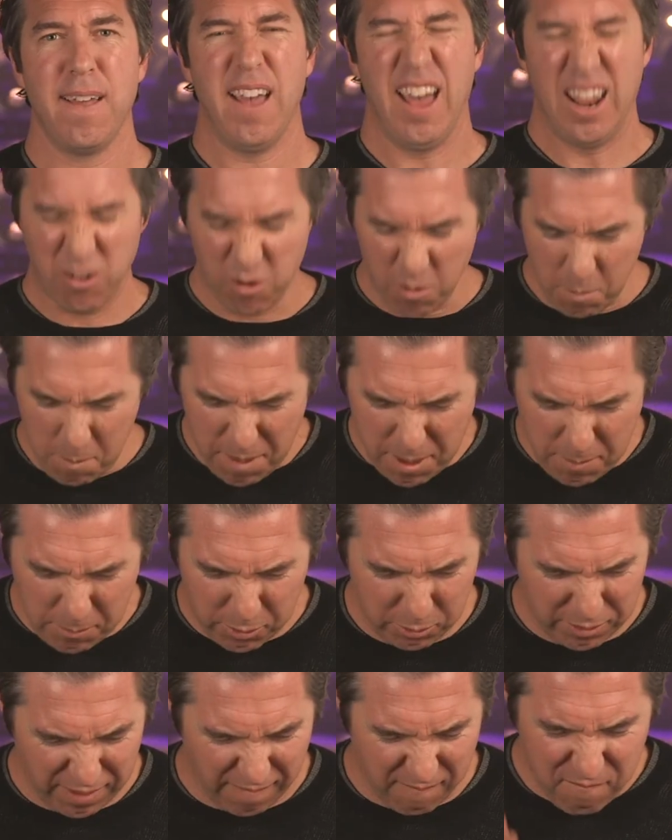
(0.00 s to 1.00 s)
And I remember
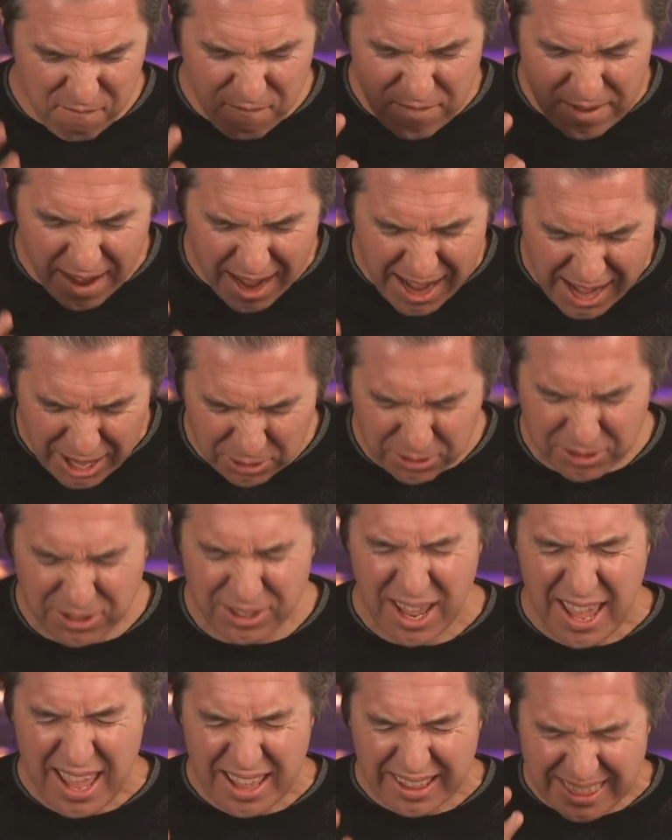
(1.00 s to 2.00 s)
when I found
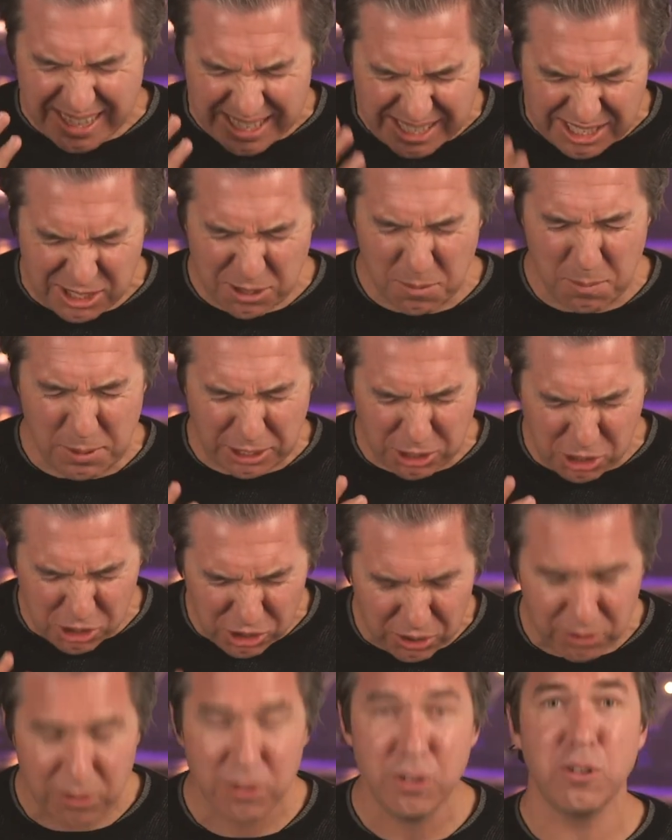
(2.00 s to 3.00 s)
this to be
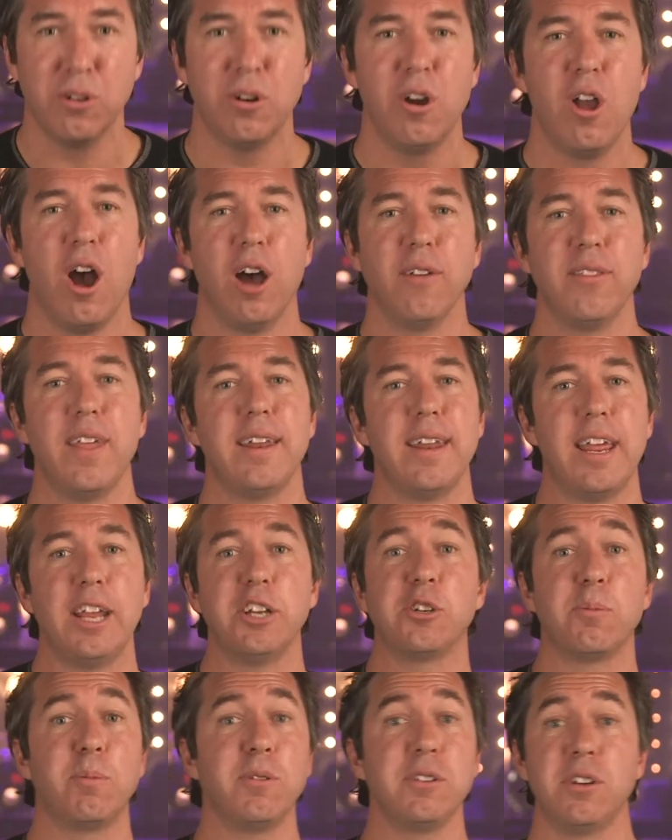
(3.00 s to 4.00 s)
true on that
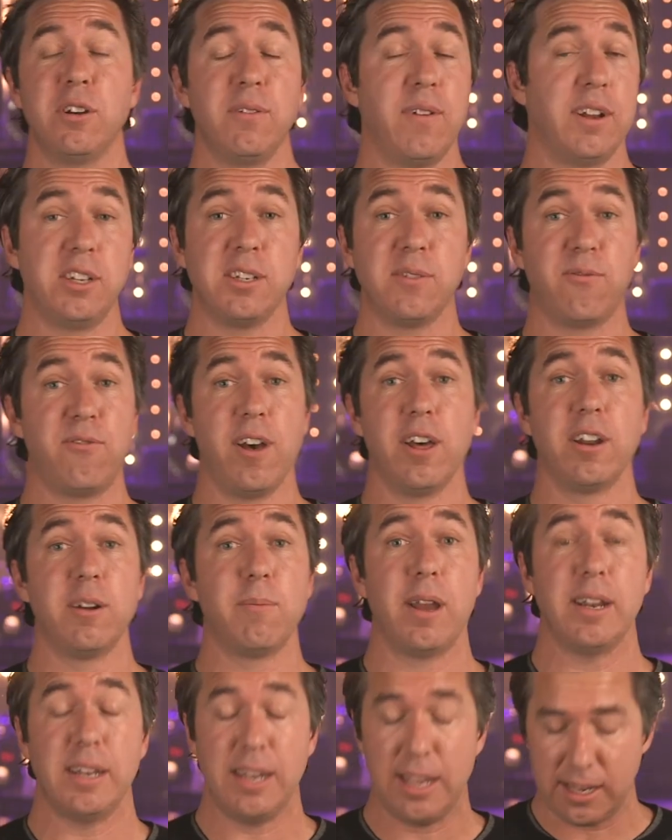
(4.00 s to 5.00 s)
nature preserve, I just fell to
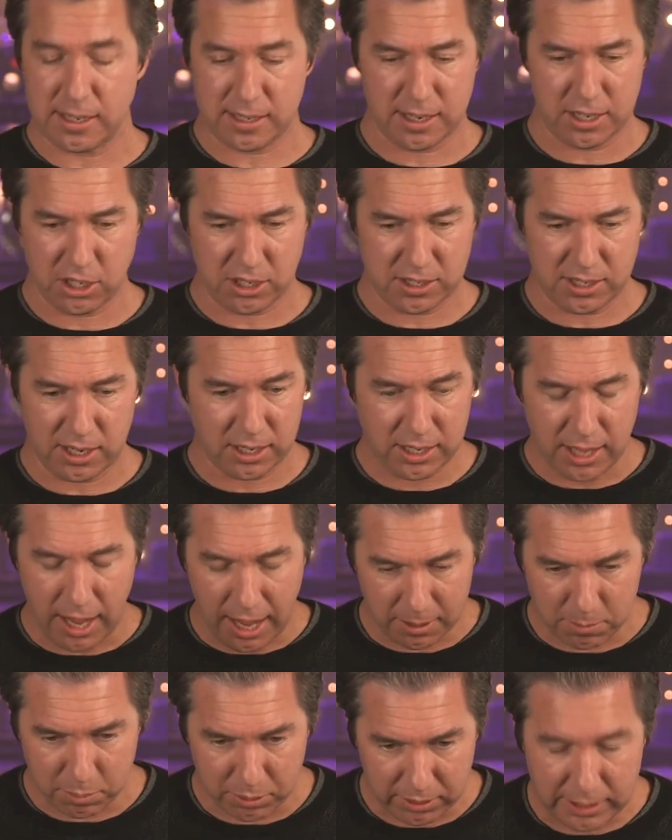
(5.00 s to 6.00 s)
my knees and just said,
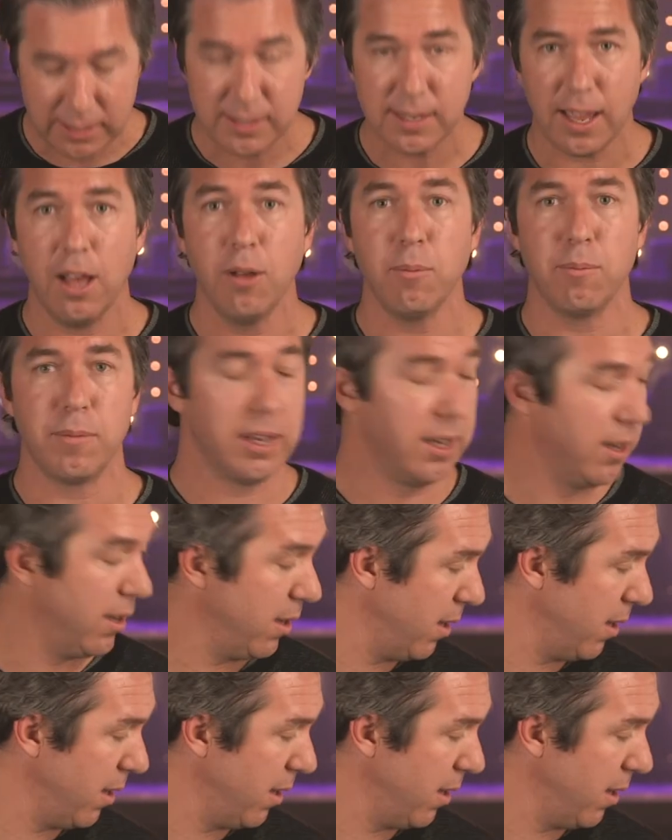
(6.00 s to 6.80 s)
God, please help me.